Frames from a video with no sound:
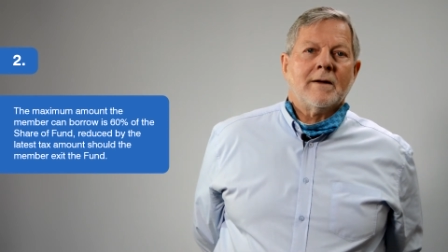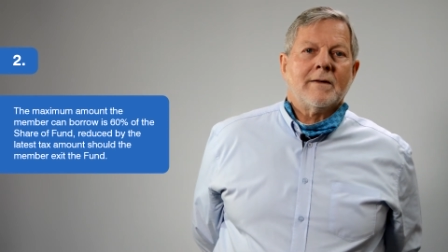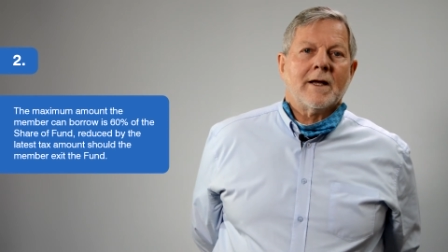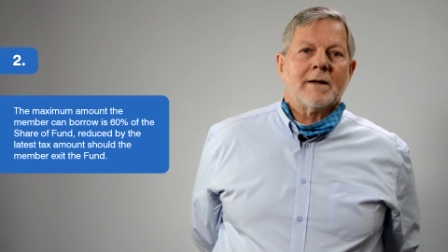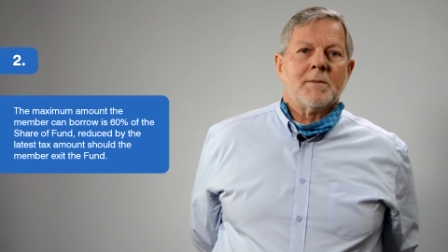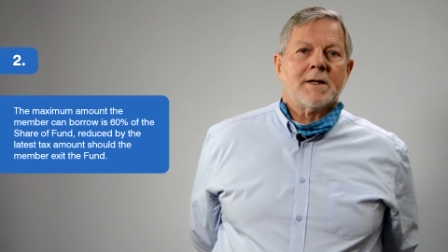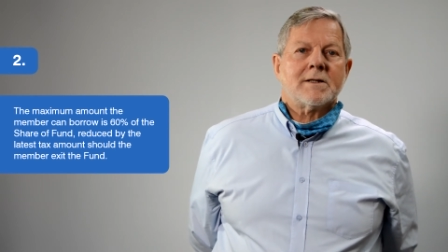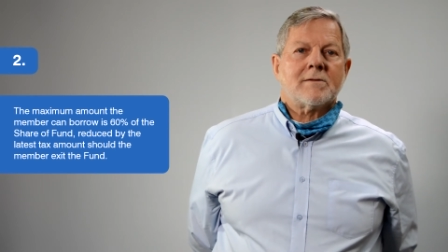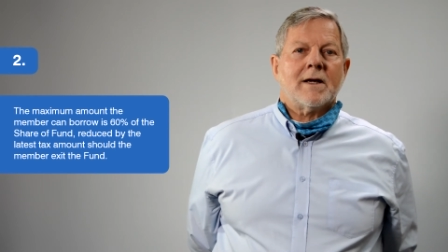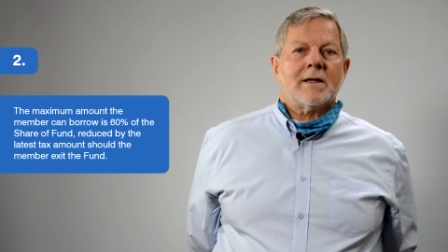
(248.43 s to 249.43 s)
the
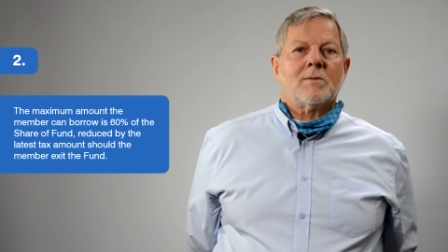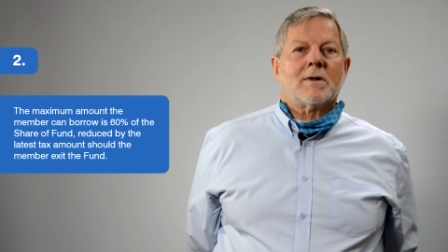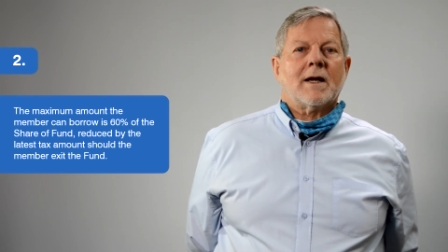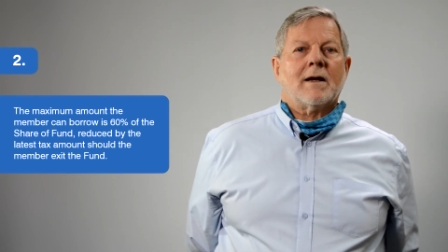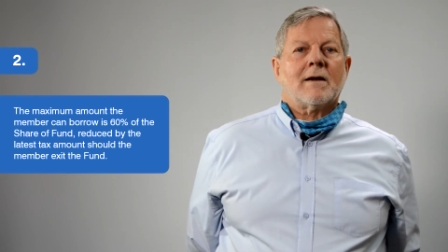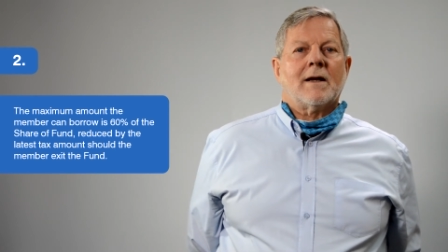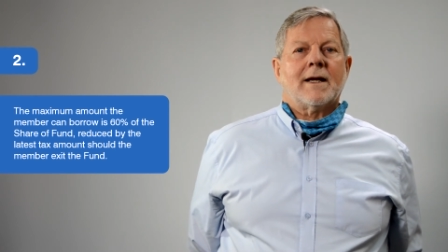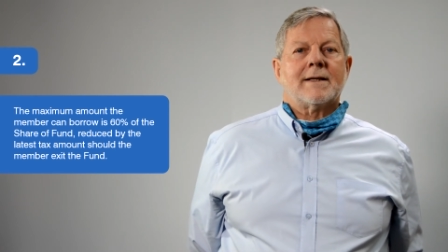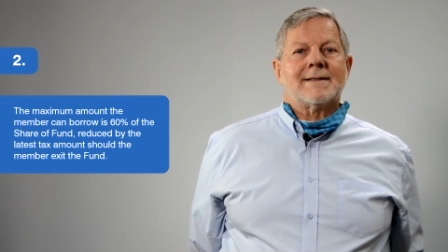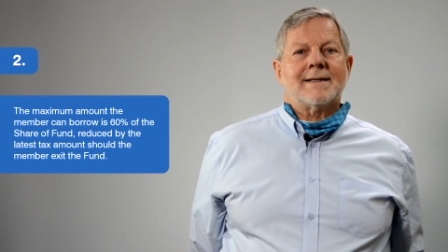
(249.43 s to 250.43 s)
administrator will
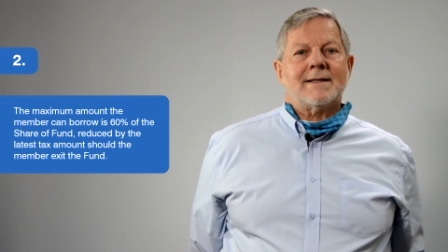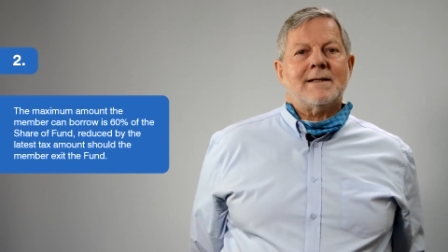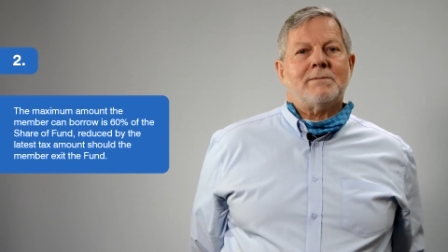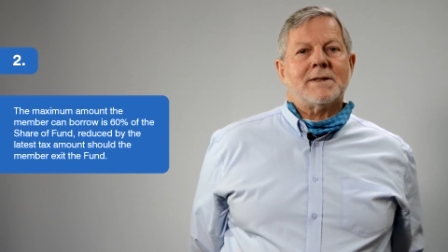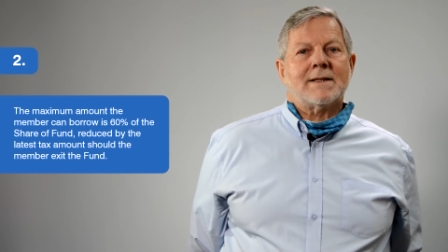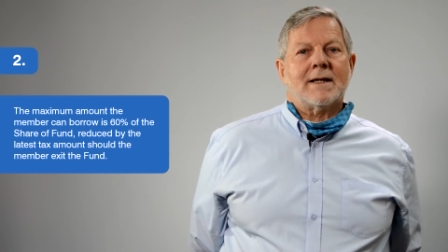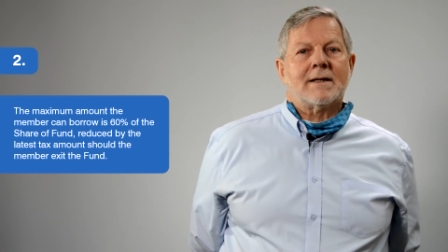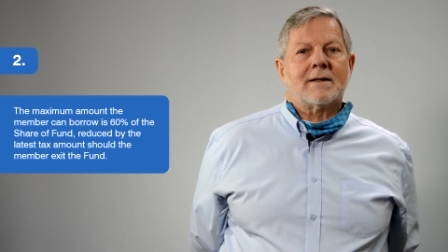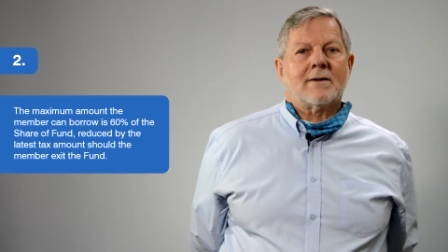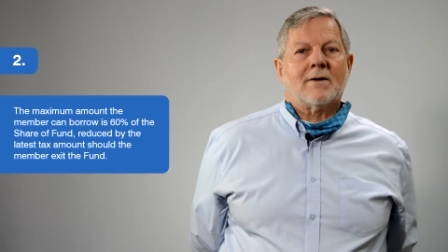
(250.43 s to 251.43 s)
calculate
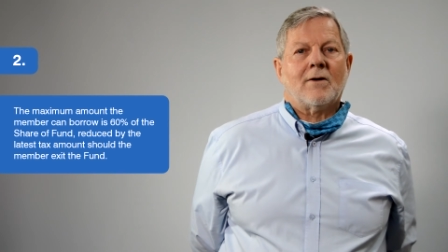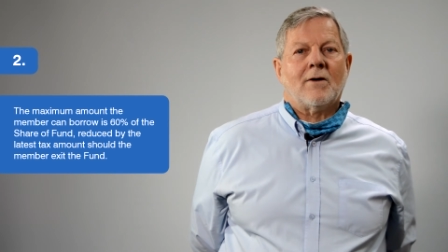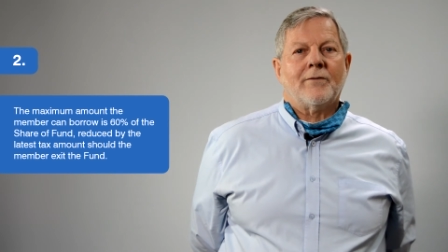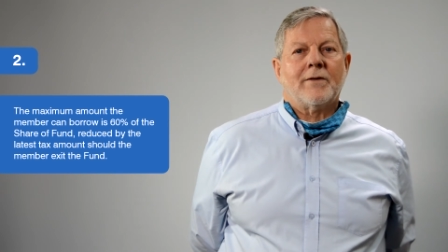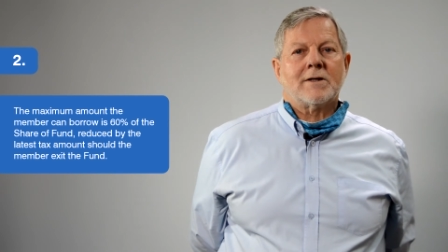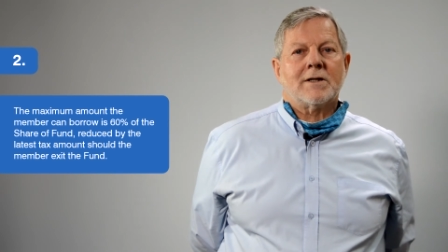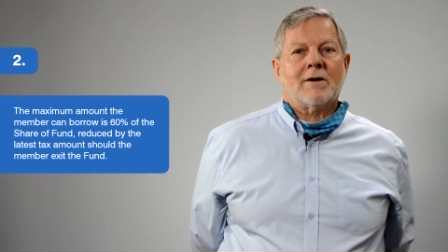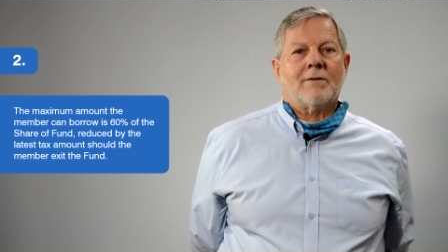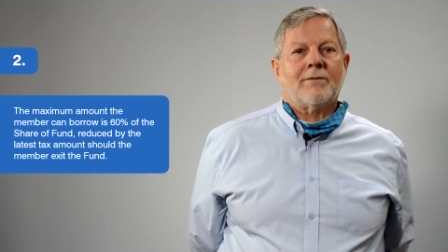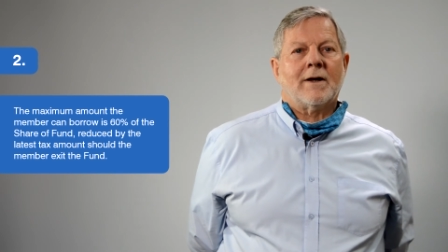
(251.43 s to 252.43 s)
60% of the
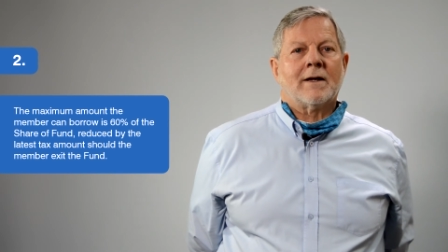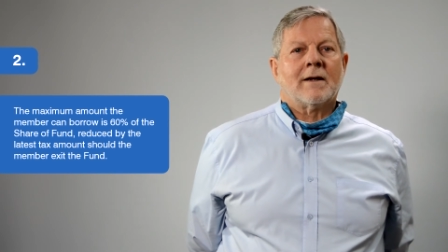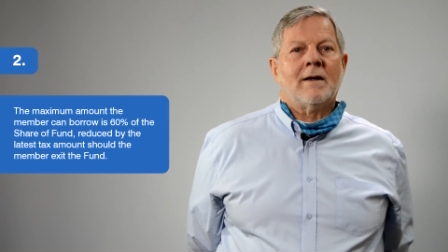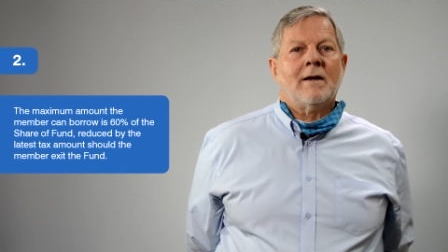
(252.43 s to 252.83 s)
share of fund